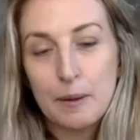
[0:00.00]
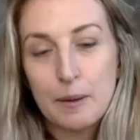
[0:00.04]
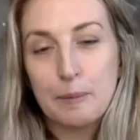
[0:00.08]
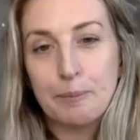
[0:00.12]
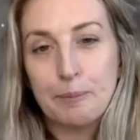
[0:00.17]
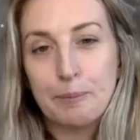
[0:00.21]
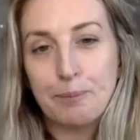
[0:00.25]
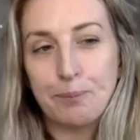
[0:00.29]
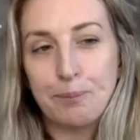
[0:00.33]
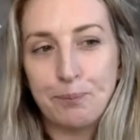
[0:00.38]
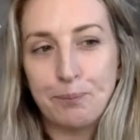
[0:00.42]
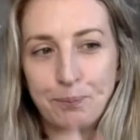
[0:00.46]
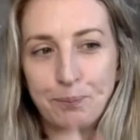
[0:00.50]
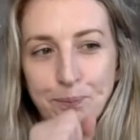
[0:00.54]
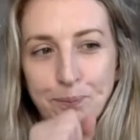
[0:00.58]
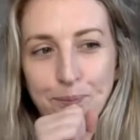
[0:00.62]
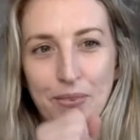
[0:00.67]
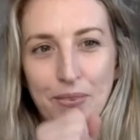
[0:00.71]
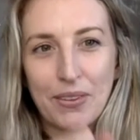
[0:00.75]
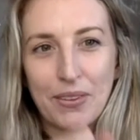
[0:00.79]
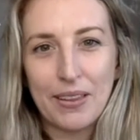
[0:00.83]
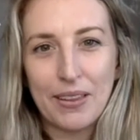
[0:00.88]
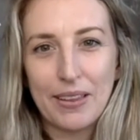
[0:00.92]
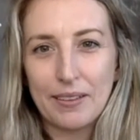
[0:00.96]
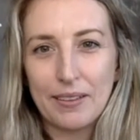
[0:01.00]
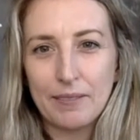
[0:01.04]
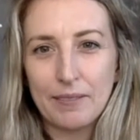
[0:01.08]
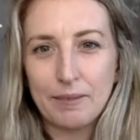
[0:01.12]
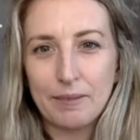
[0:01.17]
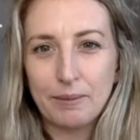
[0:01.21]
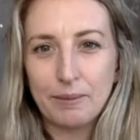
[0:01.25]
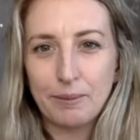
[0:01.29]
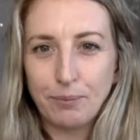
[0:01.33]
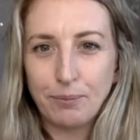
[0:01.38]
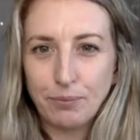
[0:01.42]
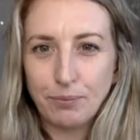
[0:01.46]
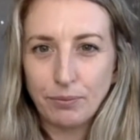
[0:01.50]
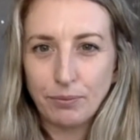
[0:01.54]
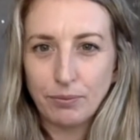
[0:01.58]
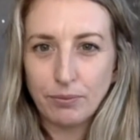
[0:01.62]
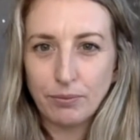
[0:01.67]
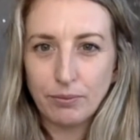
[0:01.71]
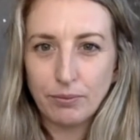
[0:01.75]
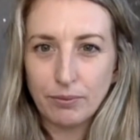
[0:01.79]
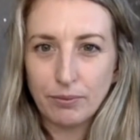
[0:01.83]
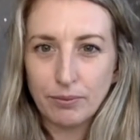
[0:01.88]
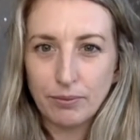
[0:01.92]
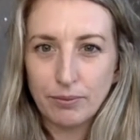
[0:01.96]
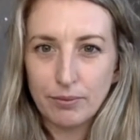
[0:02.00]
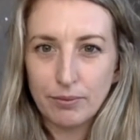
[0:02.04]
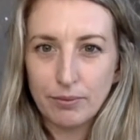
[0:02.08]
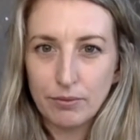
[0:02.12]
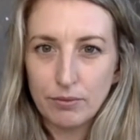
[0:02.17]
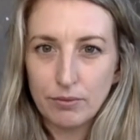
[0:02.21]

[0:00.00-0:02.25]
But just PS, everybody is a singer.